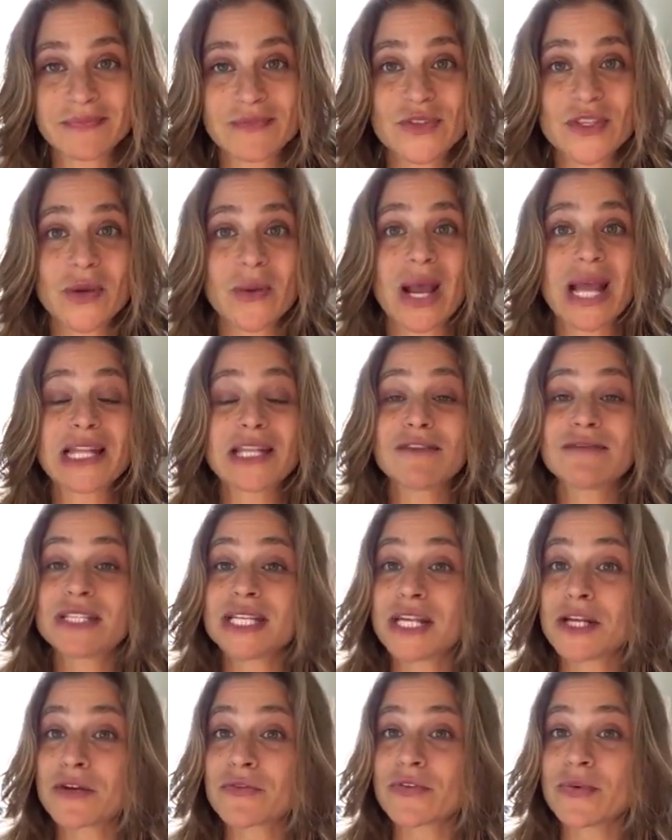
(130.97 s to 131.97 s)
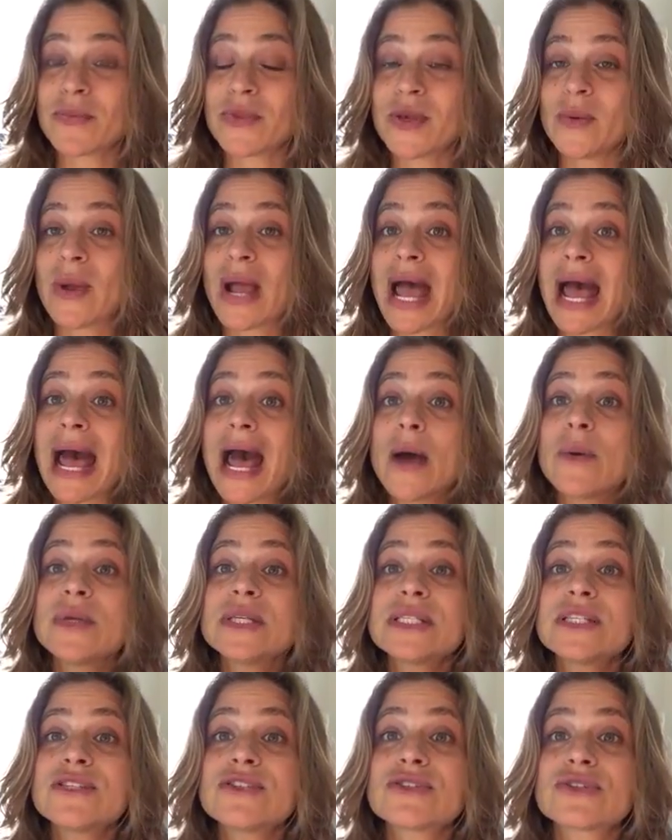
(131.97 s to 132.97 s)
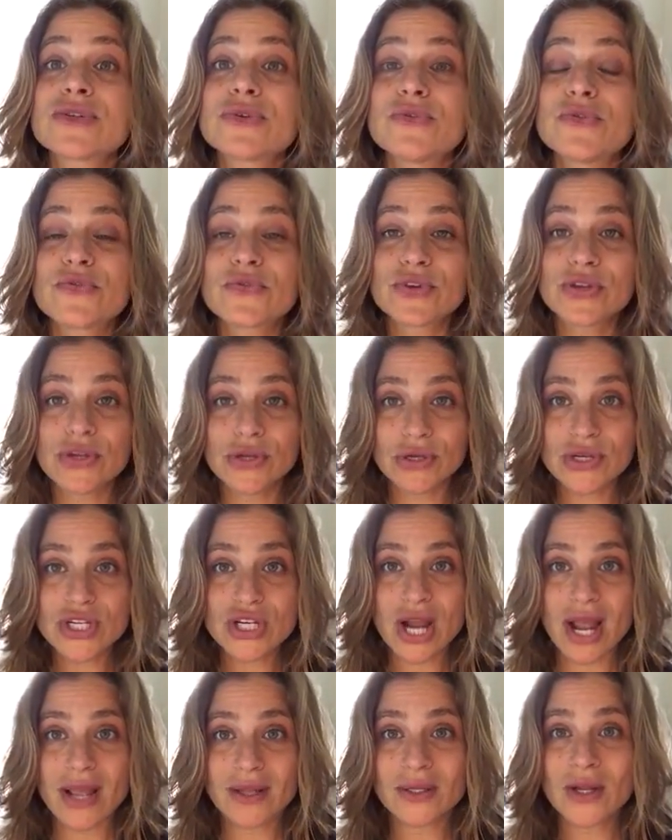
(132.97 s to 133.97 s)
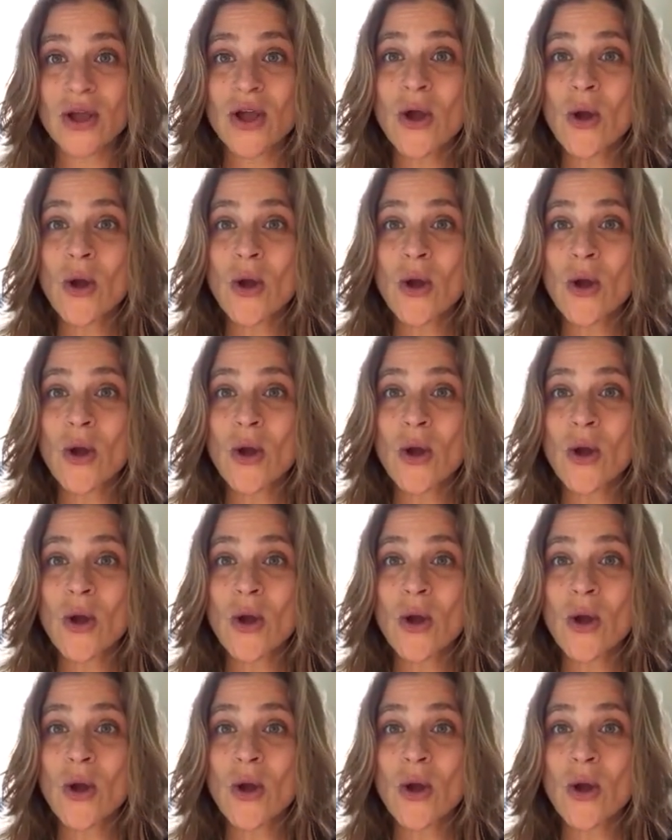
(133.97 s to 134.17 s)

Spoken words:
So I'd love to hear from you. How is this true for your child?